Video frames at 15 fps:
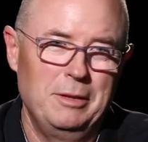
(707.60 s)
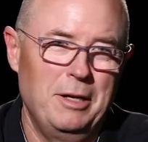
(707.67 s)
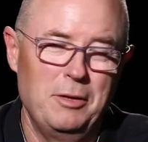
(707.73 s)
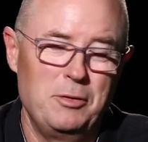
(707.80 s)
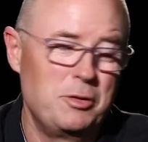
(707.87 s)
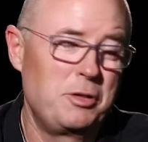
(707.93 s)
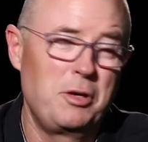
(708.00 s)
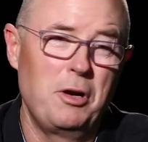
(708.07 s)
I
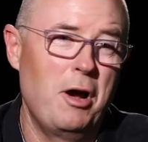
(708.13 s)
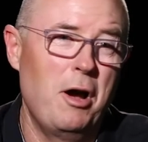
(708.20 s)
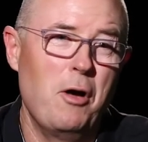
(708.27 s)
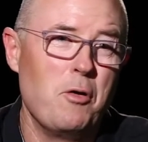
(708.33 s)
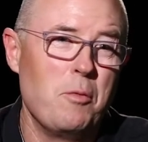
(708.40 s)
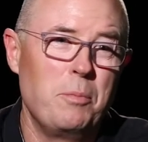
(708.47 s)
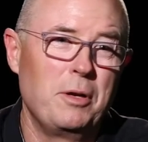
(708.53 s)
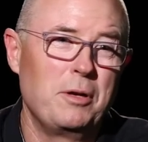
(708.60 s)
just got to
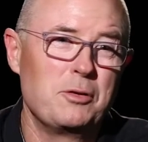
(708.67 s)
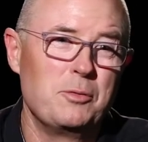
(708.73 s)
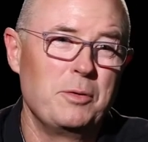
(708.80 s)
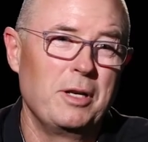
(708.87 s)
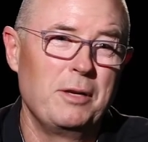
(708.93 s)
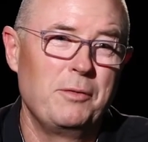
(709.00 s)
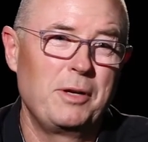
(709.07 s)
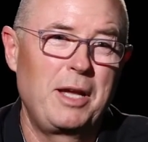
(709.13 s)
hope, because
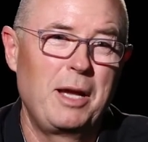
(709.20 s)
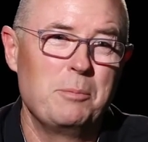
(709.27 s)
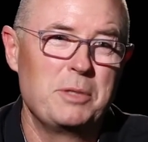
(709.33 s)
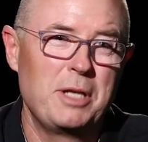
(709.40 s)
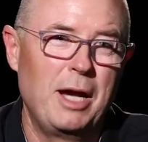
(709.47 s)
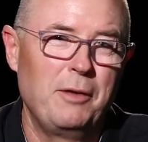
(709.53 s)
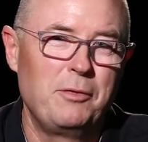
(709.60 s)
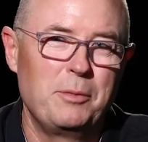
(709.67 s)
really if it
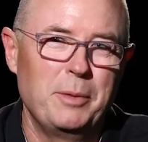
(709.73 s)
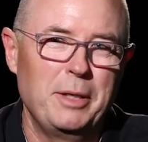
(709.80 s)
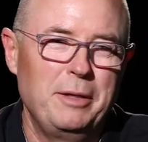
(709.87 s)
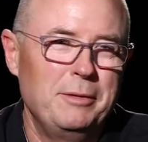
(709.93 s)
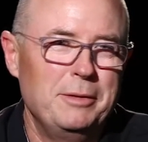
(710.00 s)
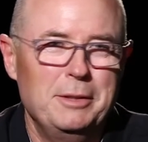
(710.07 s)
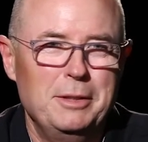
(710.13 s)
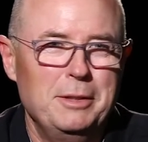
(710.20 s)
comes after me,
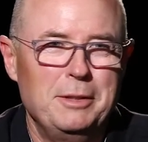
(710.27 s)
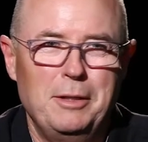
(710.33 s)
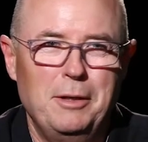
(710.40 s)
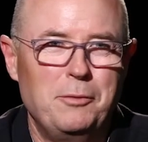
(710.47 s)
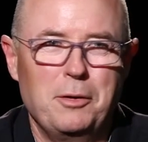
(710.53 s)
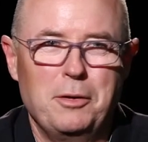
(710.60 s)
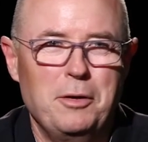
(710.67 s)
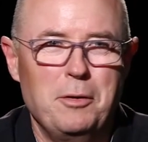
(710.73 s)

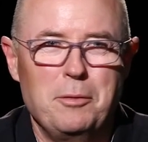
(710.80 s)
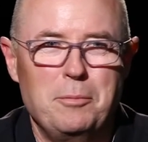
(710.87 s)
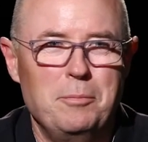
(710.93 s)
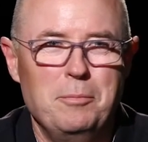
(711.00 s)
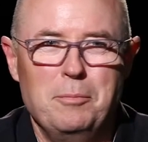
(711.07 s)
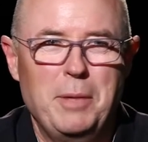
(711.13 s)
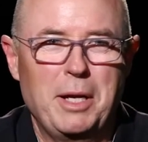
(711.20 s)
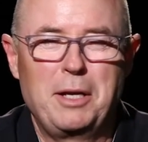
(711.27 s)
I've got no
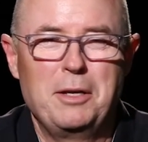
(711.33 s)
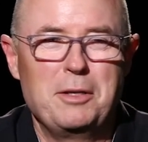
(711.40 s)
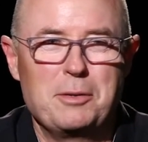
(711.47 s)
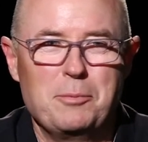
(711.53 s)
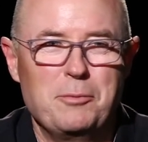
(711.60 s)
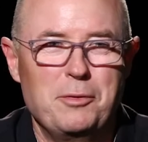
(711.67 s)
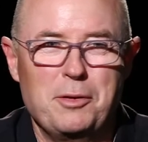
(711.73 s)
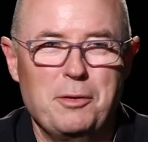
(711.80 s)

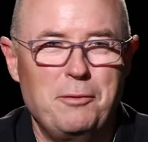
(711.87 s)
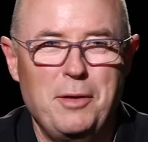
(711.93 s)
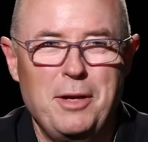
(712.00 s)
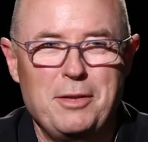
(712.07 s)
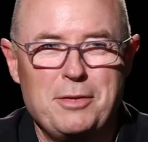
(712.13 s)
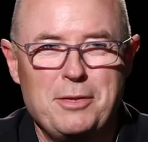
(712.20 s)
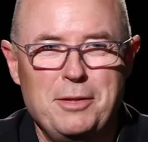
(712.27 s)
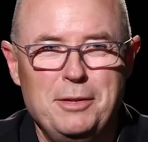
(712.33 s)
mechanism for
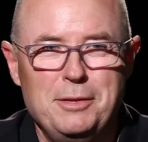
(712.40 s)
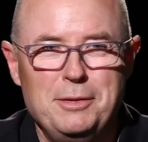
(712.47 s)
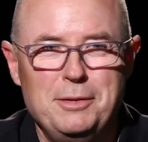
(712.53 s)
defence.